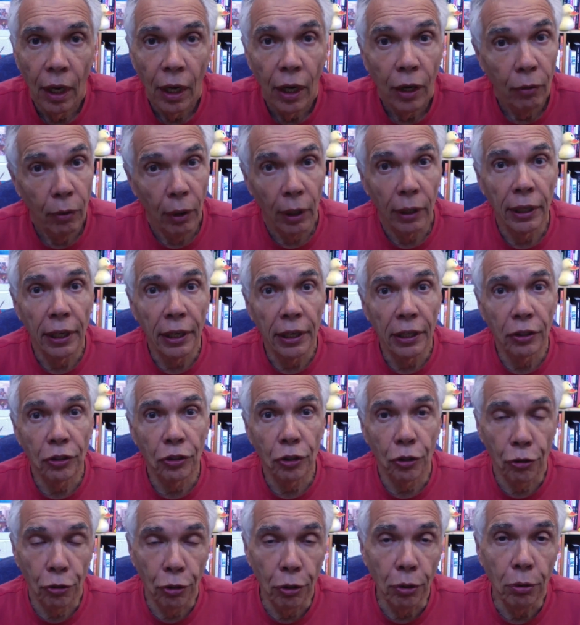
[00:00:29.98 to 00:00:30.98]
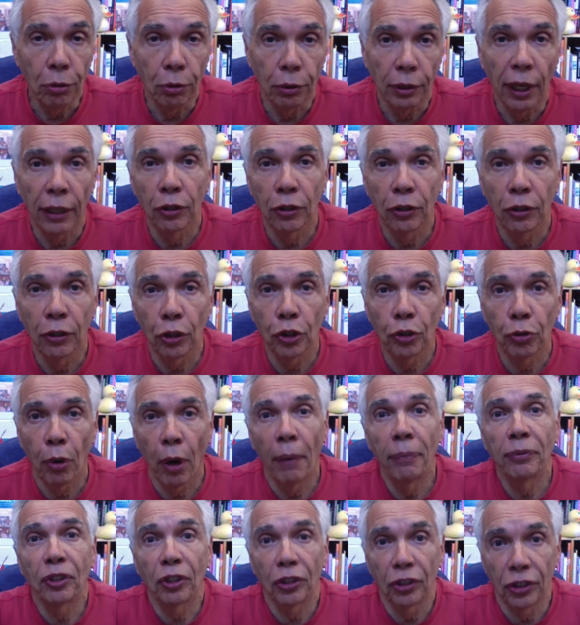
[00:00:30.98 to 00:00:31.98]
Well, it is true that those
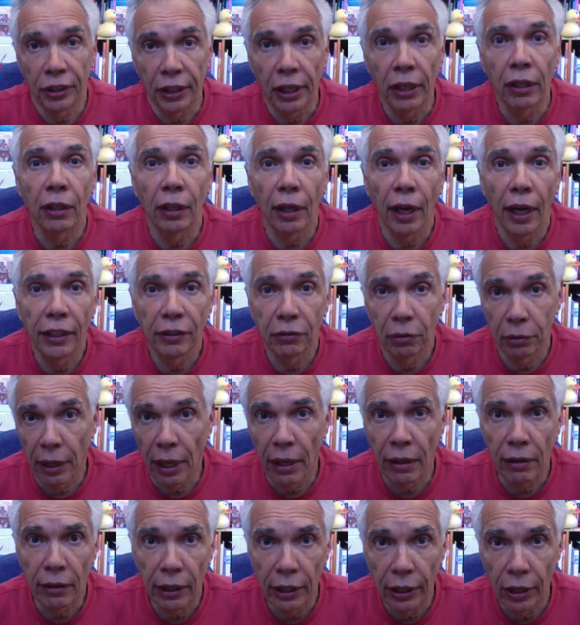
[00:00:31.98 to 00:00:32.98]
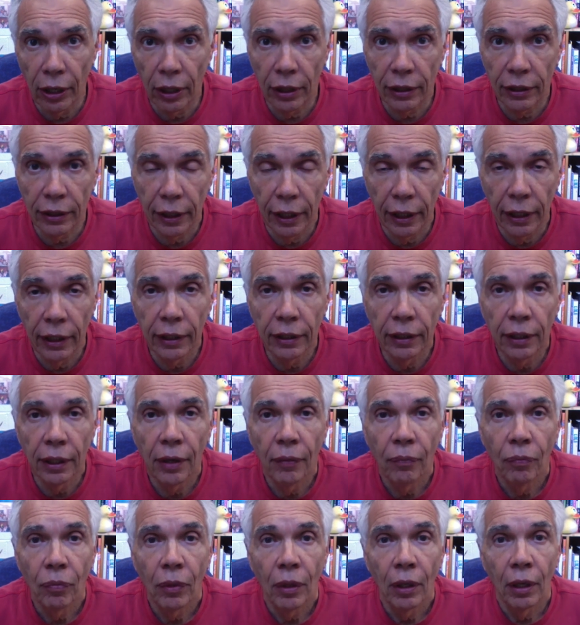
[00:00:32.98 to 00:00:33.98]
swabs are sterilized with ethylene oxide.
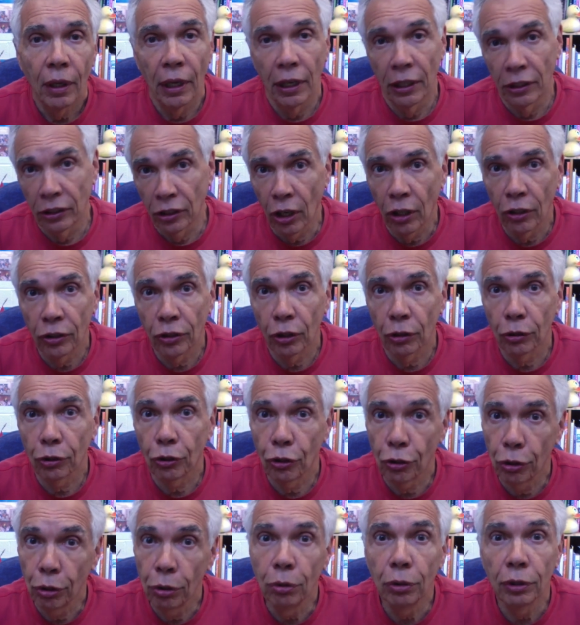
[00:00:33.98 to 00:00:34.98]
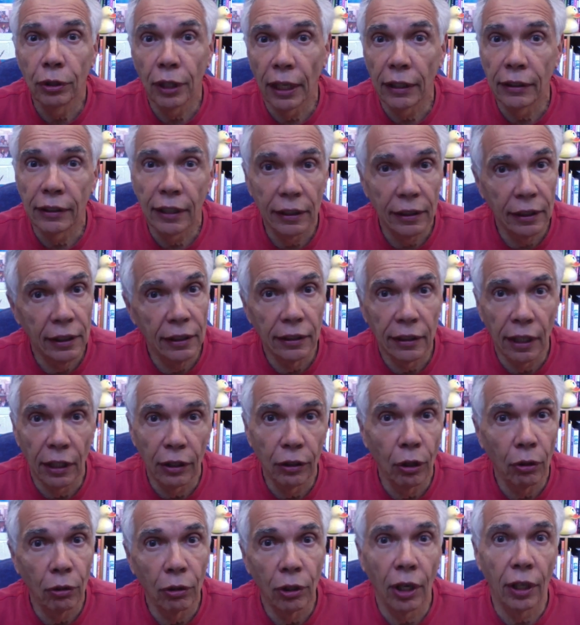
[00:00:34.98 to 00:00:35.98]
It is also true that this is a
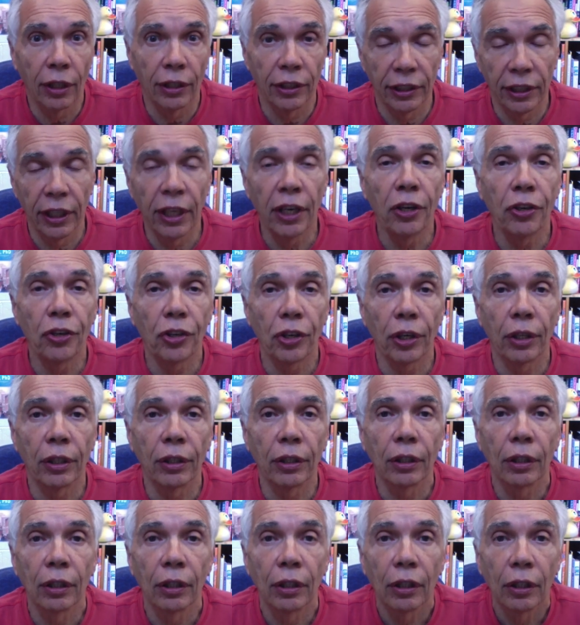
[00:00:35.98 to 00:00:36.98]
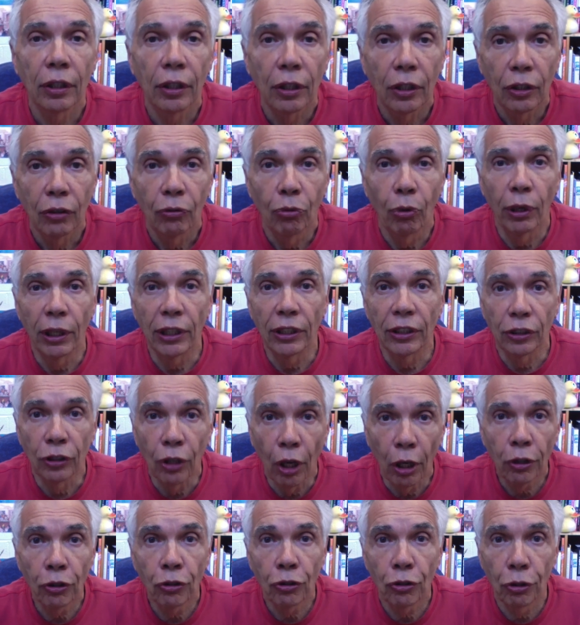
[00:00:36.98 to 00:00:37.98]
known carcinogen. What is
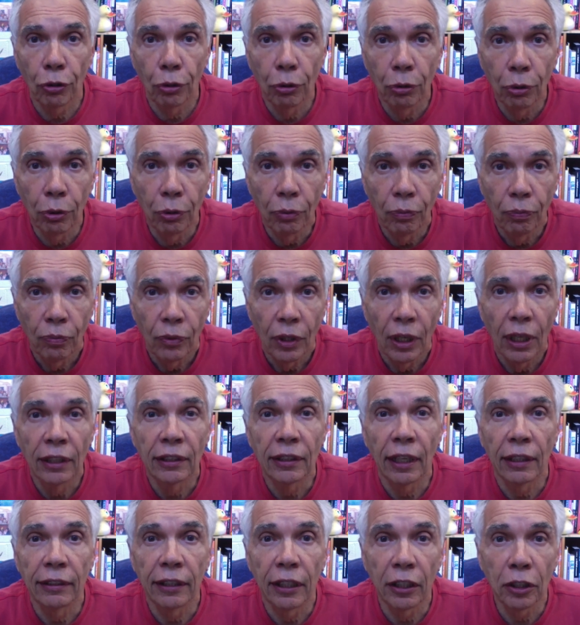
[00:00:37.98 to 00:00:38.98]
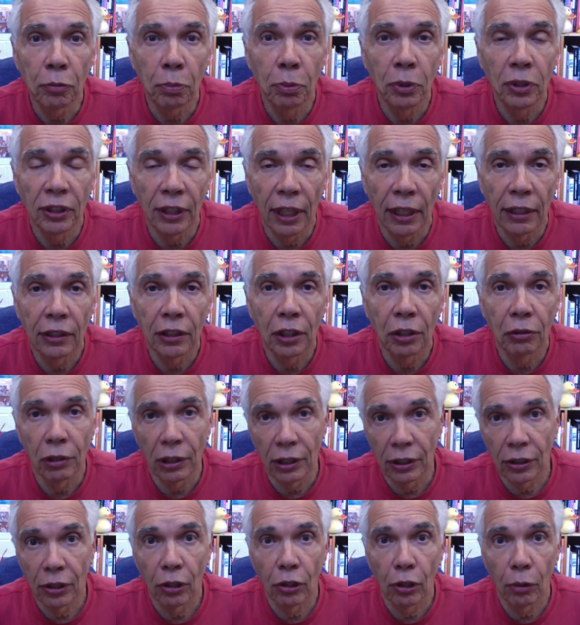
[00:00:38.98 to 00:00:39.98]
not true is that this presents a
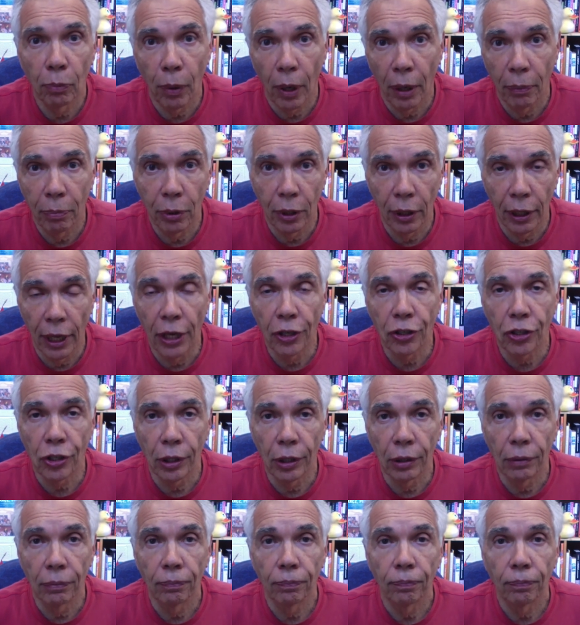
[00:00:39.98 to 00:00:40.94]
risk to the population.